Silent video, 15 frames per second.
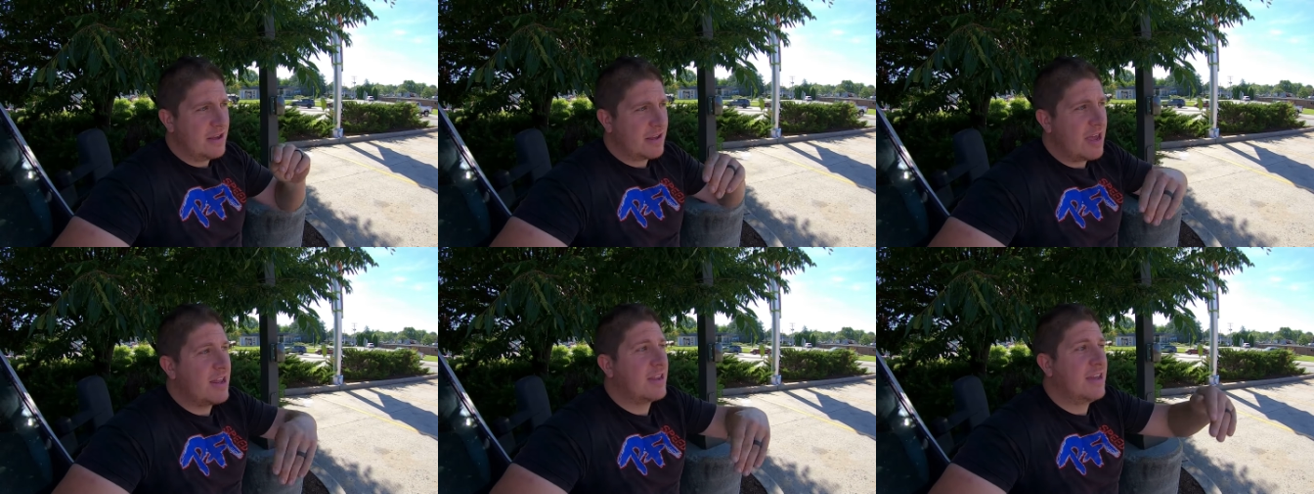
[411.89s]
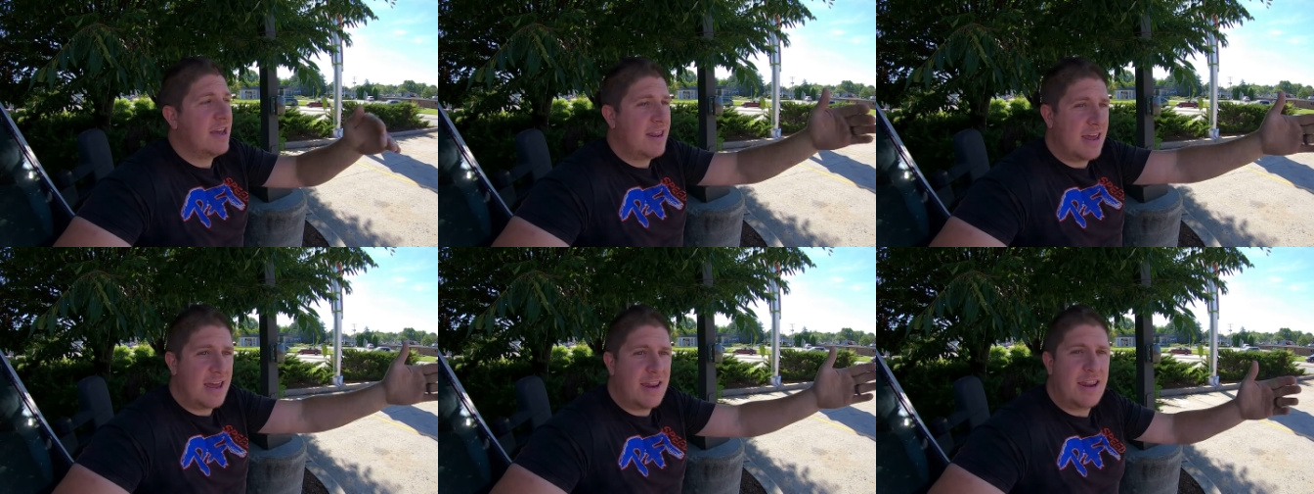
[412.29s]
can
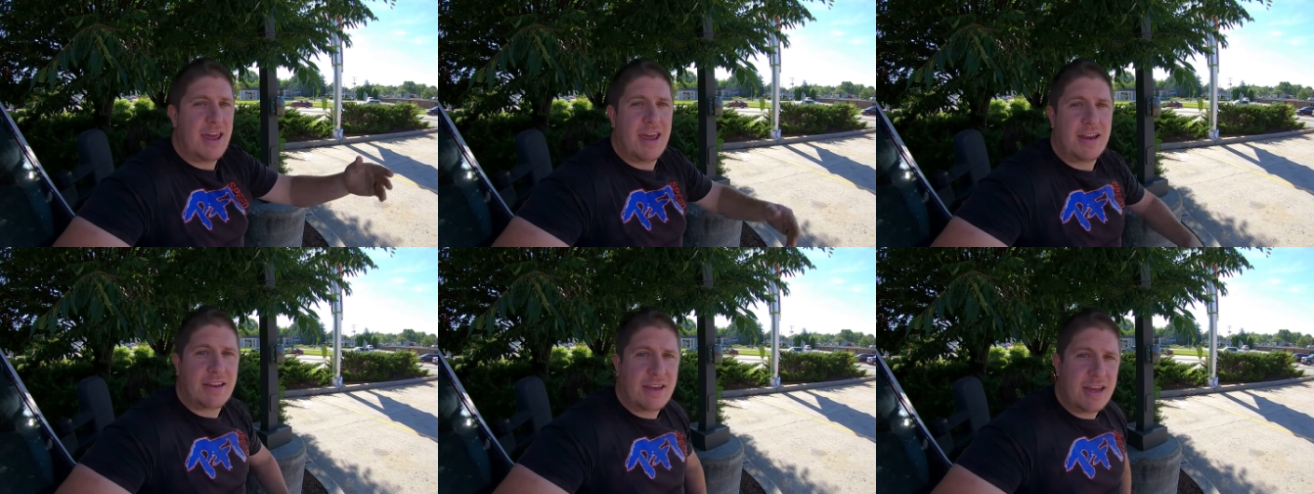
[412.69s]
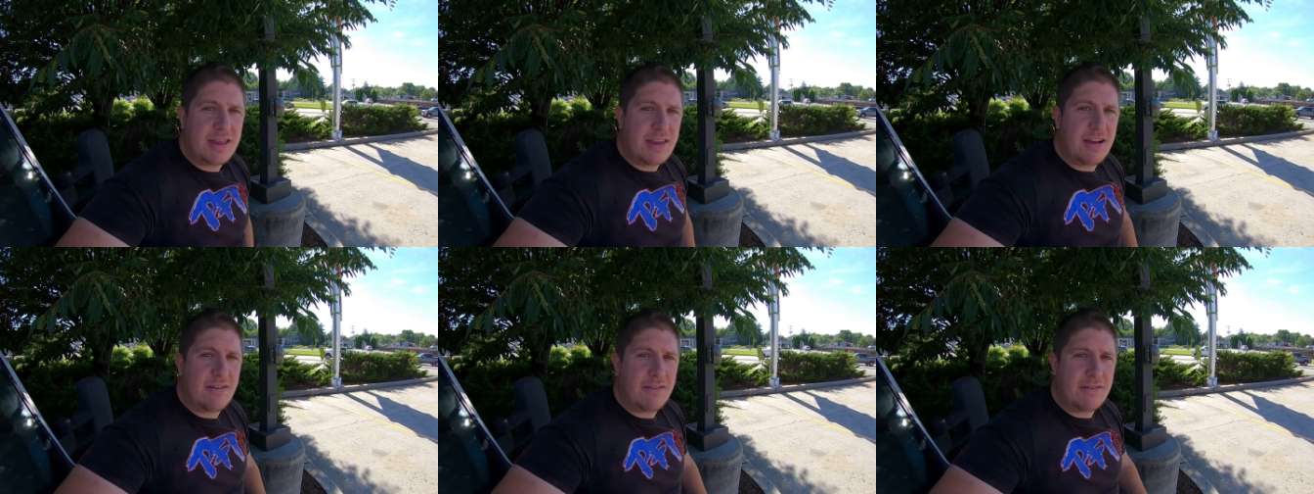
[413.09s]
get in and
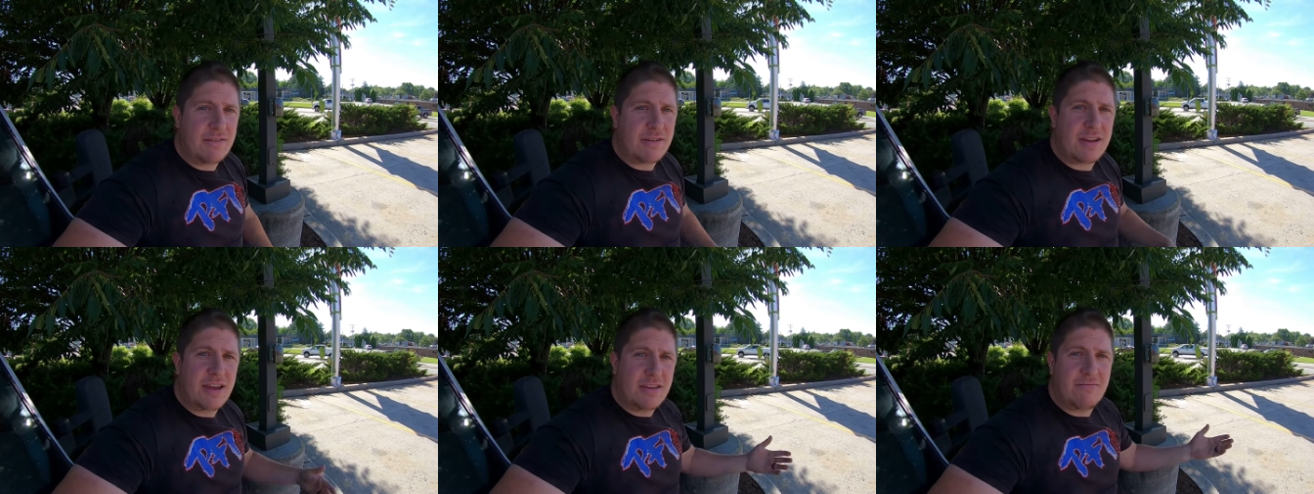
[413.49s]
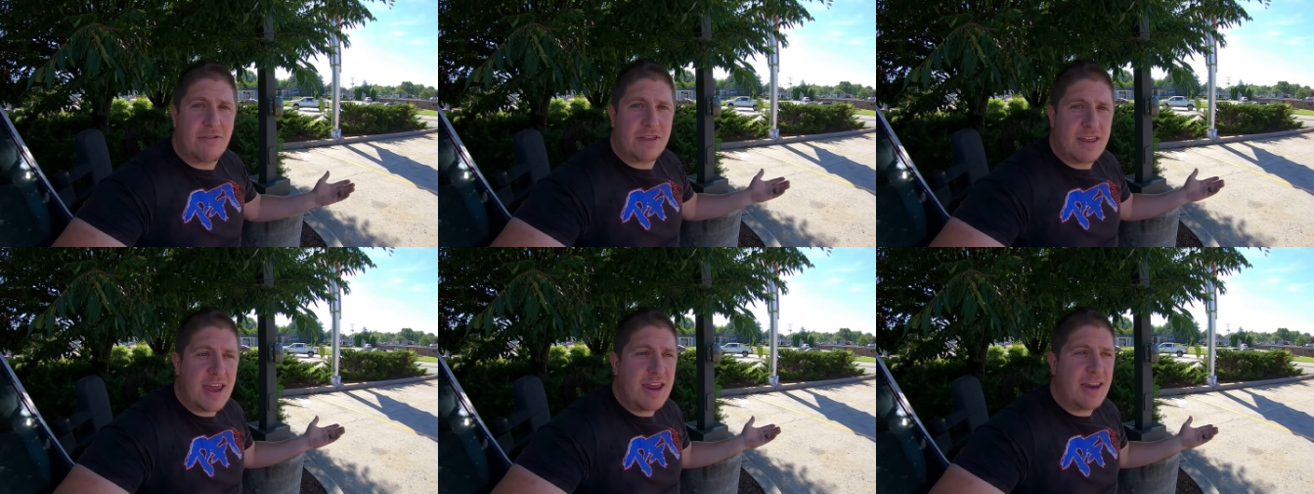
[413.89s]
get their get
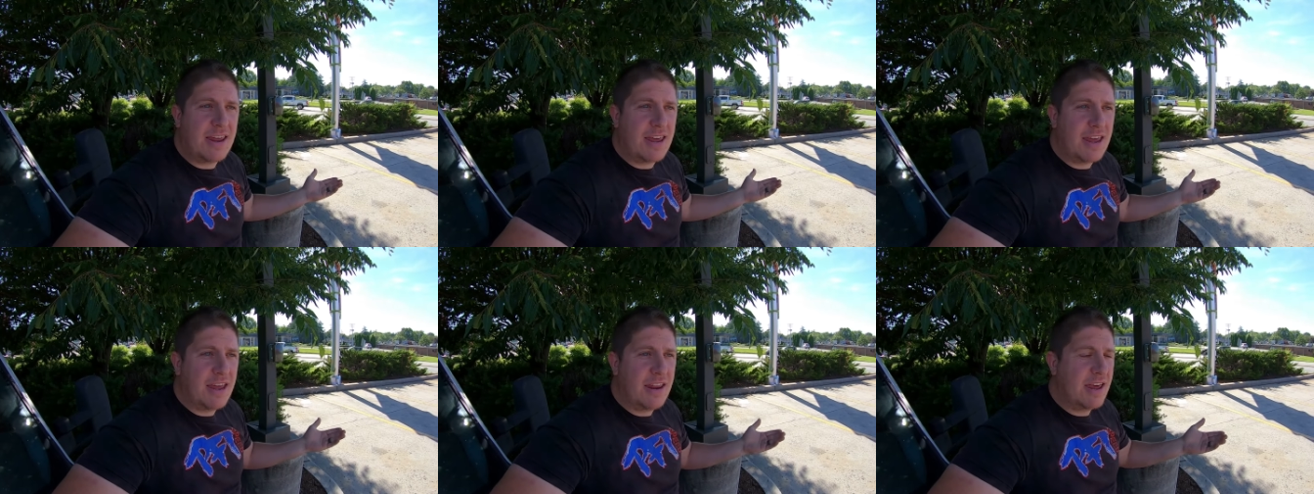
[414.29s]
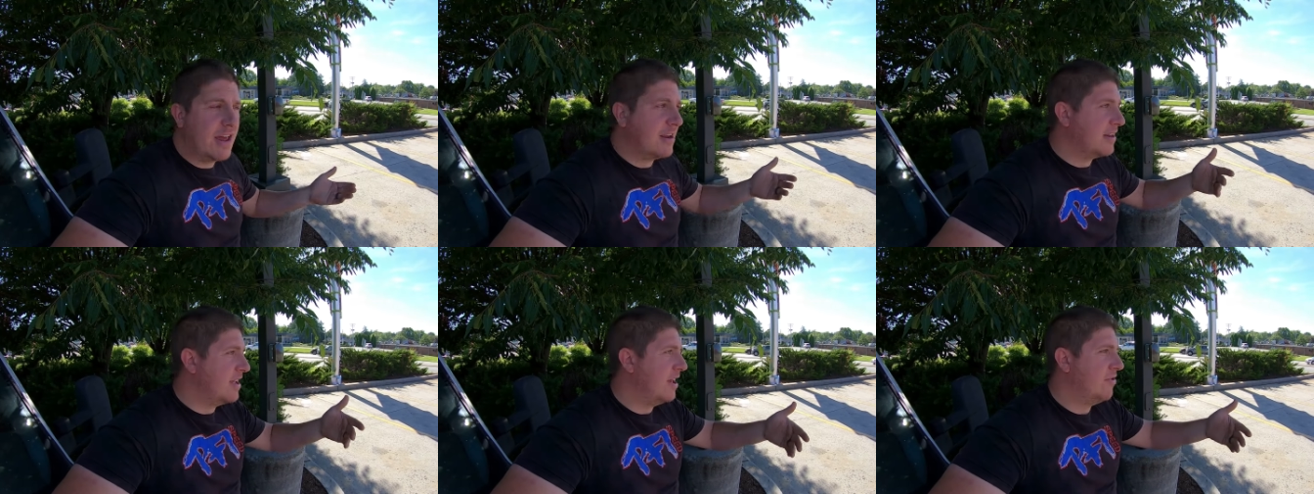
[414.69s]
what they need
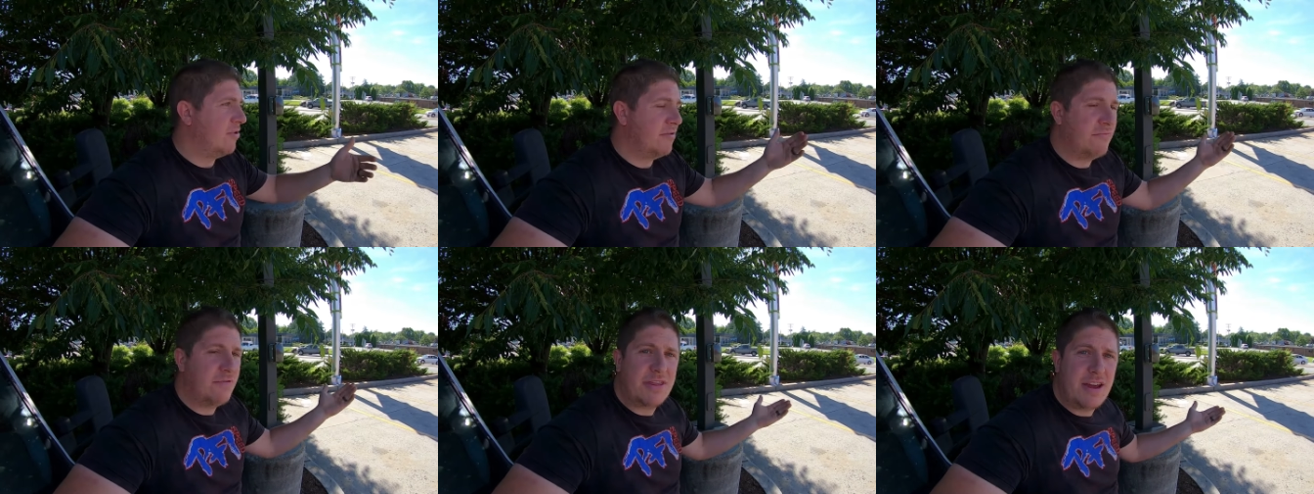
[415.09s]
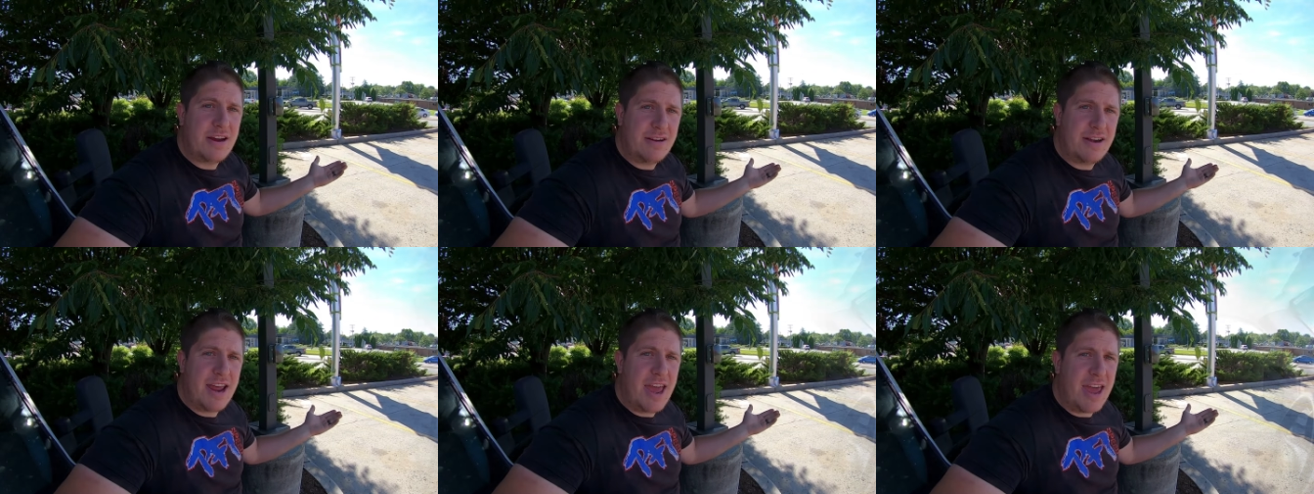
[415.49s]
and get on with
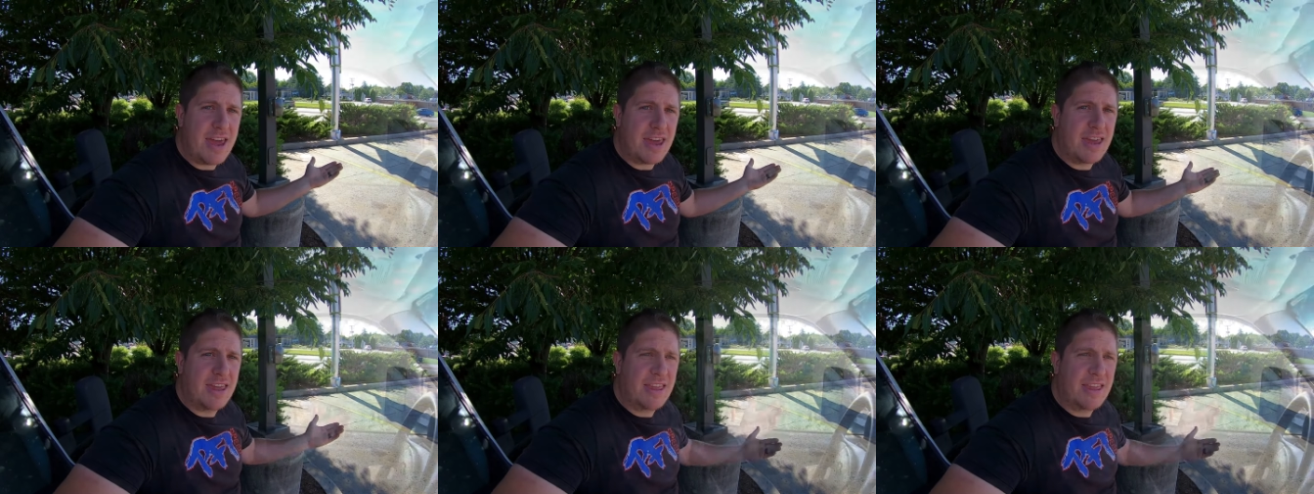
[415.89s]
their day.